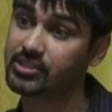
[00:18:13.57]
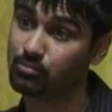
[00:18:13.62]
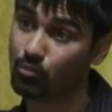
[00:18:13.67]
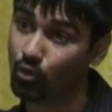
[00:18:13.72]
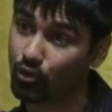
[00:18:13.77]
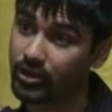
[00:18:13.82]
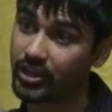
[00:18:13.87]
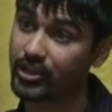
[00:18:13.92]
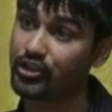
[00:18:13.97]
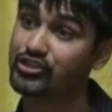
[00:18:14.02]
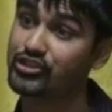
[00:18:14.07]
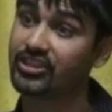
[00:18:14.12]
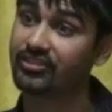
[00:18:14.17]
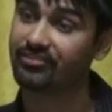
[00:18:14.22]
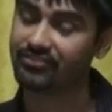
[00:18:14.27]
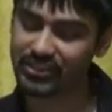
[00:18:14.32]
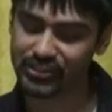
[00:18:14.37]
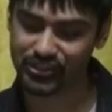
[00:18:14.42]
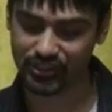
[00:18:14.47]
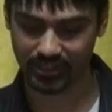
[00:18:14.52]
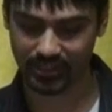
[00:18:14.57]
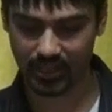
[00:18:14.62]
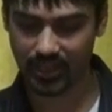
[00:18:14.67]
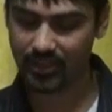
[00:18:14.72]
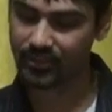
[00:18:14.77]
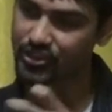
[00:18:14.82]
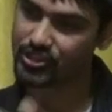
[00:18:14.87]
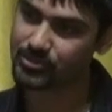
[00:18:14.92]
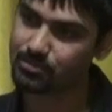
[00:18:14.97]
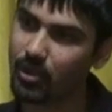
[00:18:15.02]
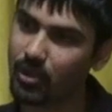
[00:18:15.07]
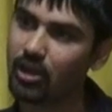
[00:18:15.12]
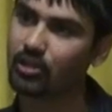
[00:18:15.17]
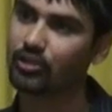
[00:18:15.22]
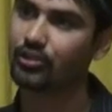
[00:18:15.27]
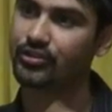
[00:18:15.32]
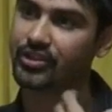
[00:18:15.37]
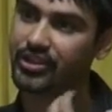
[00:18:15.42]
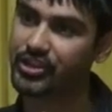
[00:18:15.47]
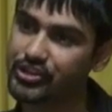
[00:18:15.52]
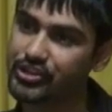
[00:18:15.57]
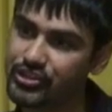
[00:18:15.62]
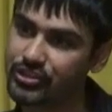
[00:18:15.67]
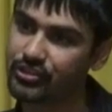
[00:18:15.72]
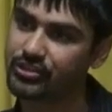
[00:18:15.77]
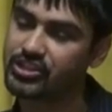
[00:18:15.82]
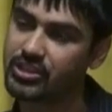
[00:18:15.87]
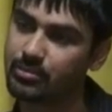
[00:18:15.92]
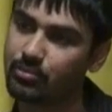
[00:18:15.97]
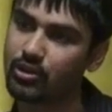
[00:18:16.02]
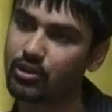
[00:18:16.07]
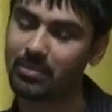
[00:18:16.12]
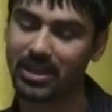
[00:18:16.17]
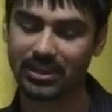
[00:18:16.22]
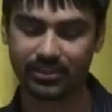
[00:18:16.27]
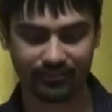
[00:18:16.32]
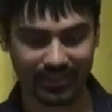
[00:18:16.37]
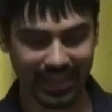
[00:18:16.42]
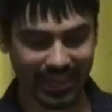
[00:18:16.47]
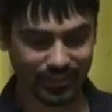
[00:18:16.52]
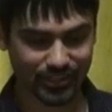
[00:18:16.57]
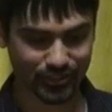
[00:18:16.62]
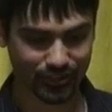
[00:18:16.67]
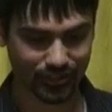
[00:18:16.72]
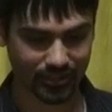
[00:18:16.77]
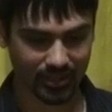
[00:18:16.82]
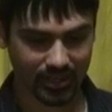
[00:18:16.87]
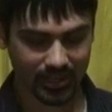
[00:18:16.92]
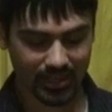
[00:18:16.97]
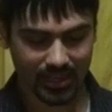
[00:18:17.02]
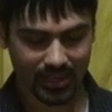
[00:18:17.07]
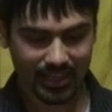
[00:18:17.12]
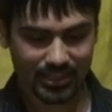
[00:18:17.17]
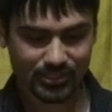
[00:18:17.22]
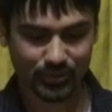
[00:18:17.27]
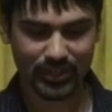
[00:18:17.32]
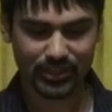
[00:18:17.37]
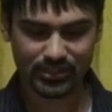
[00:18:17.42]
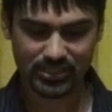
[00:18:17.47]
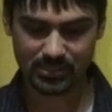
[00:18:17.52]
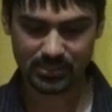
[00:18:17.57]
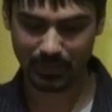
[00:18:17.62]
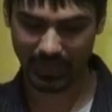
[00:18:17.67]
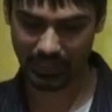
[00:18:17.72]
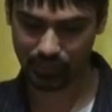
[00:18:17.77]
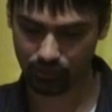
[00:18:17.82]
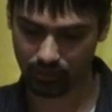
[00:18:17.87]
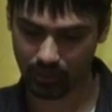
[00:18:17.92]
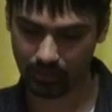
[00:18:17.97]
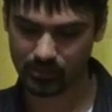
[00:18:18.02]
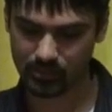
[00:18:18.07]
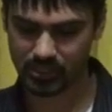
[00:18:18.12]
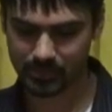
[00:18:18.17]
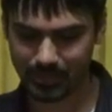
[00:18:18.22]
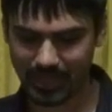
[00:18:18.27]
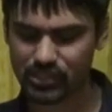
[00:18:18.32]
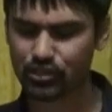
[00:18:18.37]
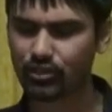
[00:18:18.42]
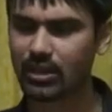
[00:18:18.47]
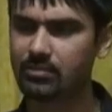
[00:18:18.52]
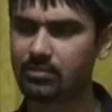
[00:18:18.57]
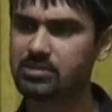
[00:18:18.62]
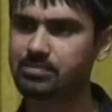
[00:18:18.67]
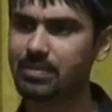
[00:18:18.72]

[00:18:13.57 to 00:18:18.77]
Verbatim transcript: more energy efficient. They're smaller, they're easier and cheaper to manufacture. So here's a spectrogram. So a spectrogram is